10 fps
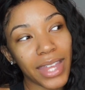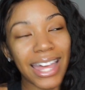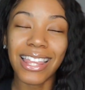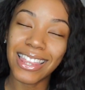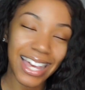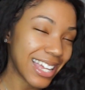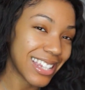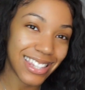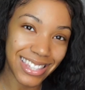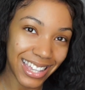And
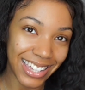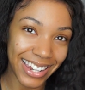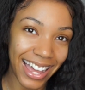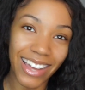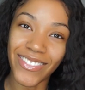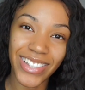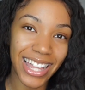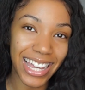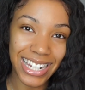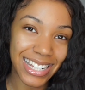that is it. I feel
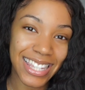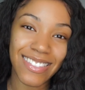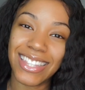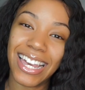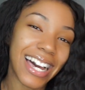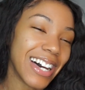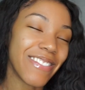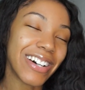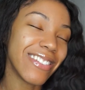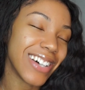like I just keep saying
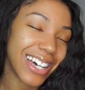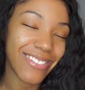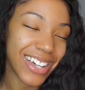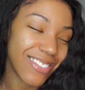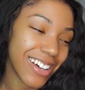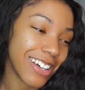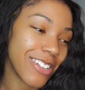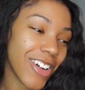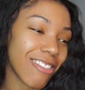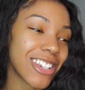
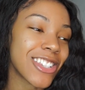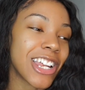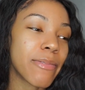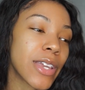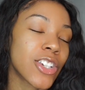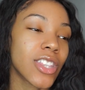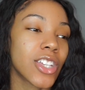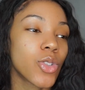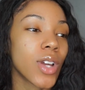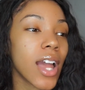I'm just trying to make sure
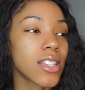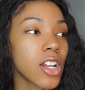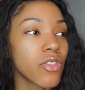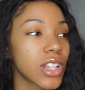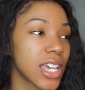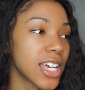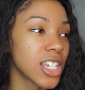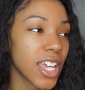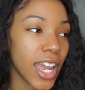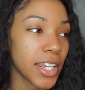that you guys are really
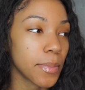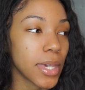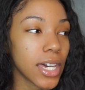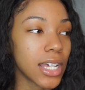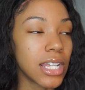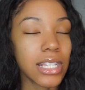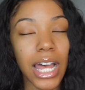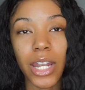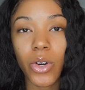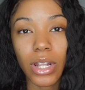educated, because
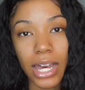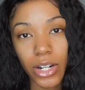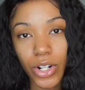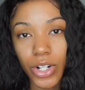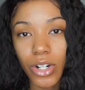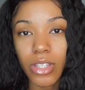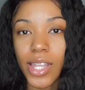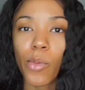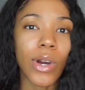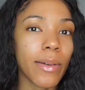I know a lot of girls
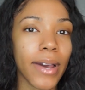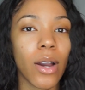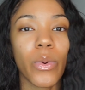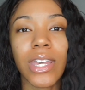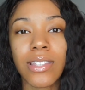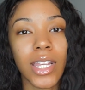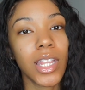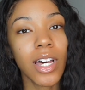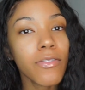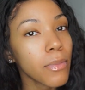that want to buy wigs, they
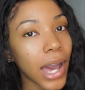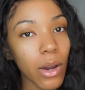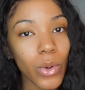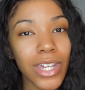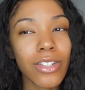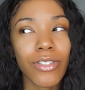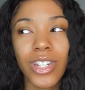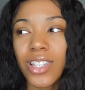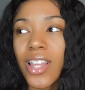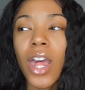love my wigs, or
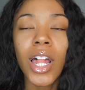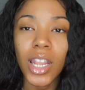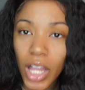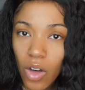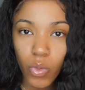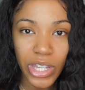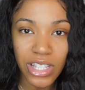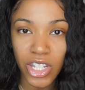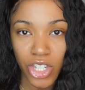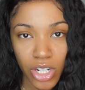just love
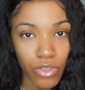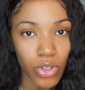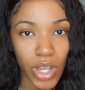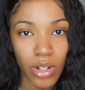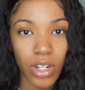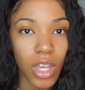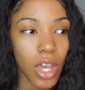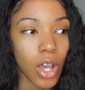wigs in general, and